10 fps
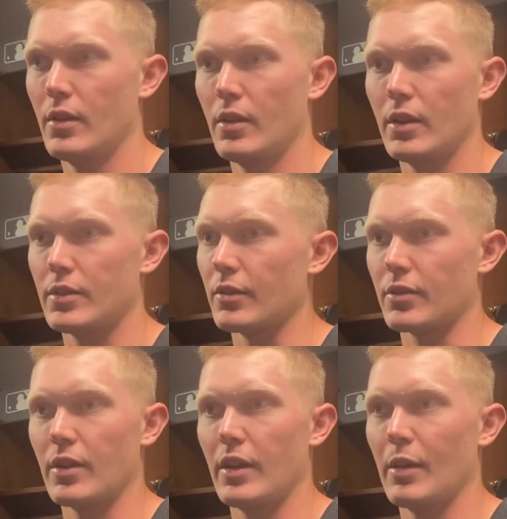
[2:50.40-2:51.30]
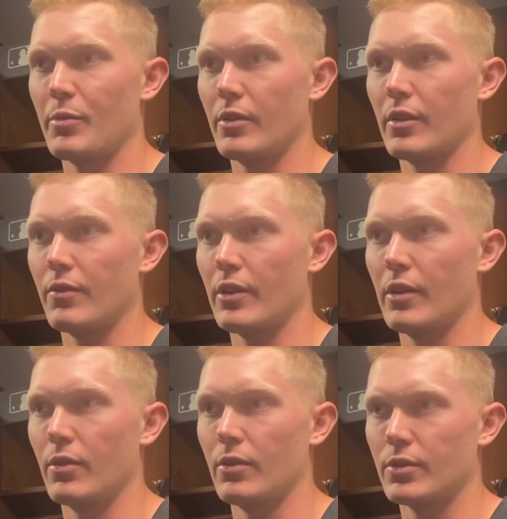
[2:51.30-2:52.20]
this stuff's going to happen, they're going to find
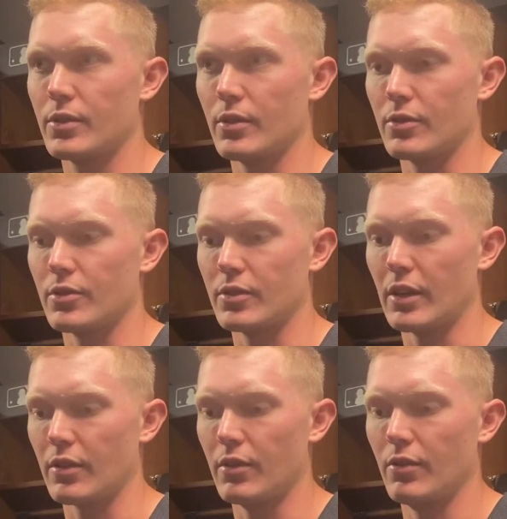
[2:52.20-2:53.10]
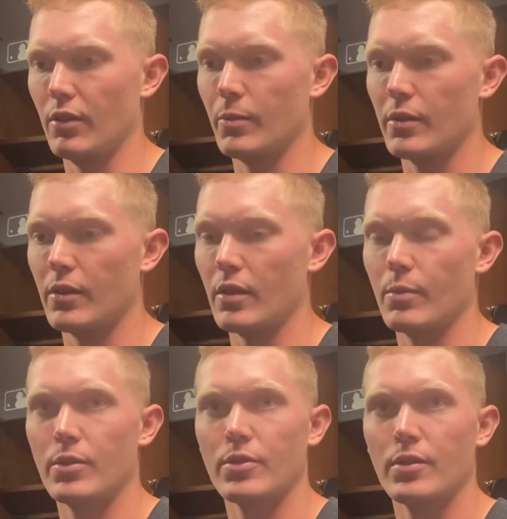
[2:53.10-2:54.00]
holes, so it's just, how can you limit the
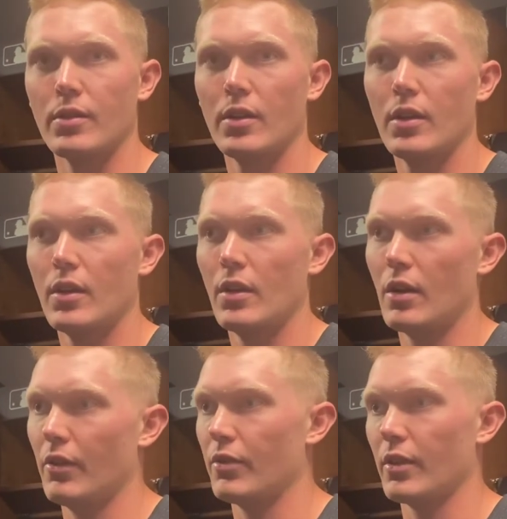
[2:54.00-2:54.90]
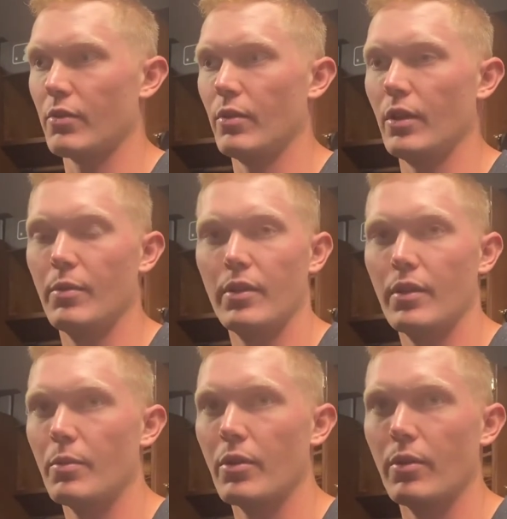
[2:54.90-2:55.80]
damage, and I felt like we limited
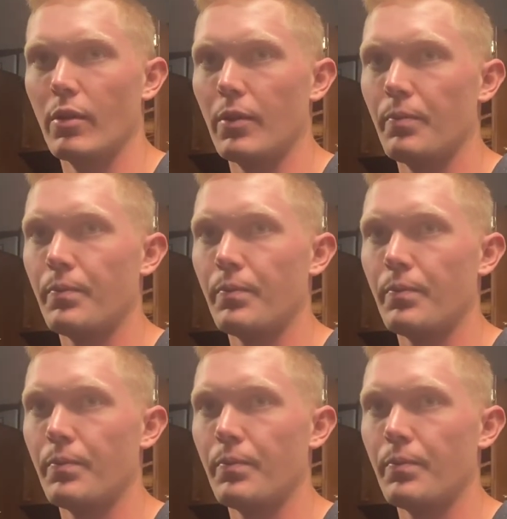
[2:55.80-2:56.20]
it pretty well.